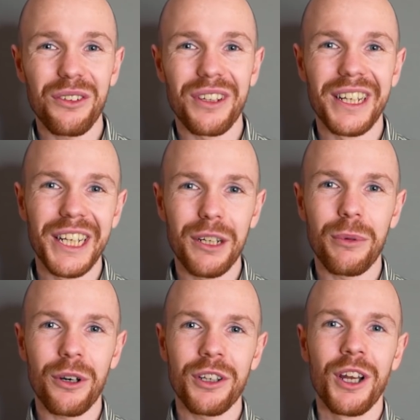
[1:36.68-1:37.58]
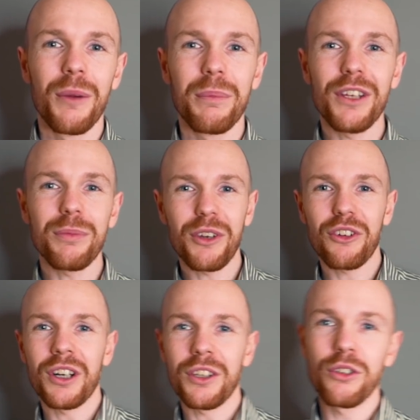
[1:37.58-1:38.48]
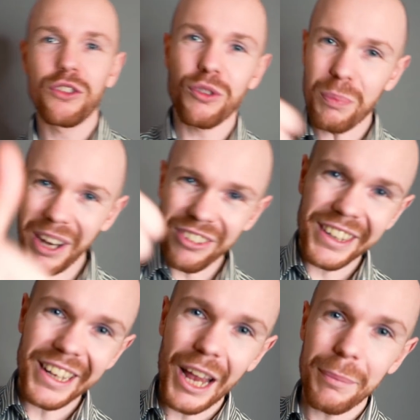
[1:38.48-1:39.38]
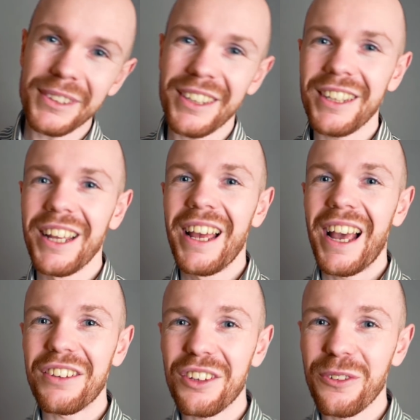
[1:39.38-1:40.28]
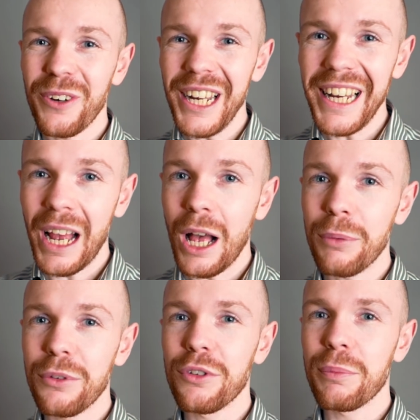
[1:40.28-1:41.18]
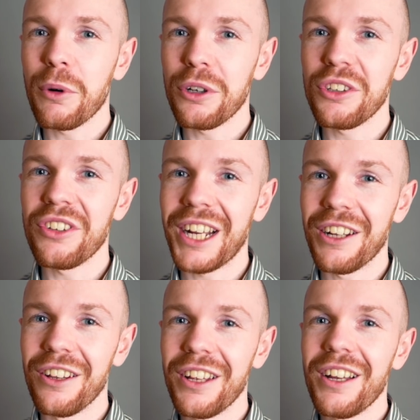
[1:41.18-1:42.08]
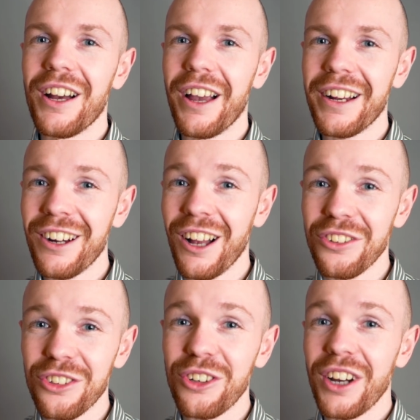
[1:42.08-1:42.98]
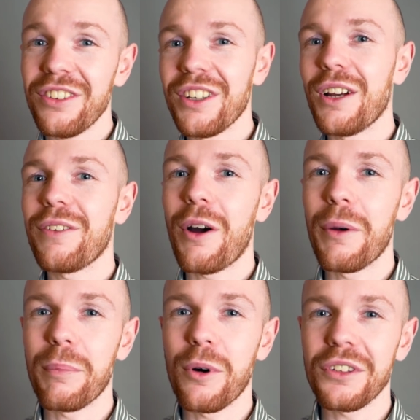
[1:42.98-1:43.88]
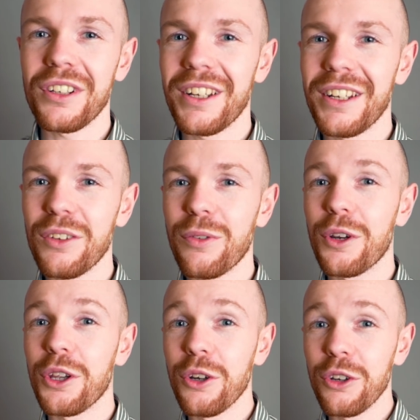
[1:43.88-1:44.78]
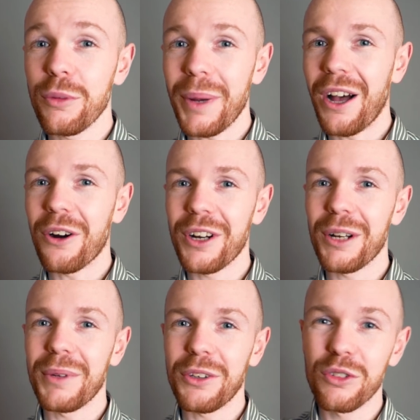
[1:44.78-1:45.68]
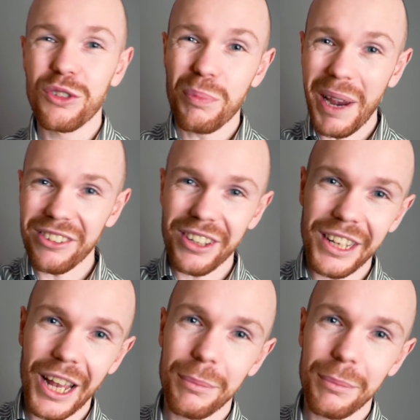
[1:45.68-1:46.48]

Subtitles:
to the leaderboard, please make sure that you smash that like button, as it really helps to support the channel. I can't stress enough how important it is for the YouTube algorithm that you smash that like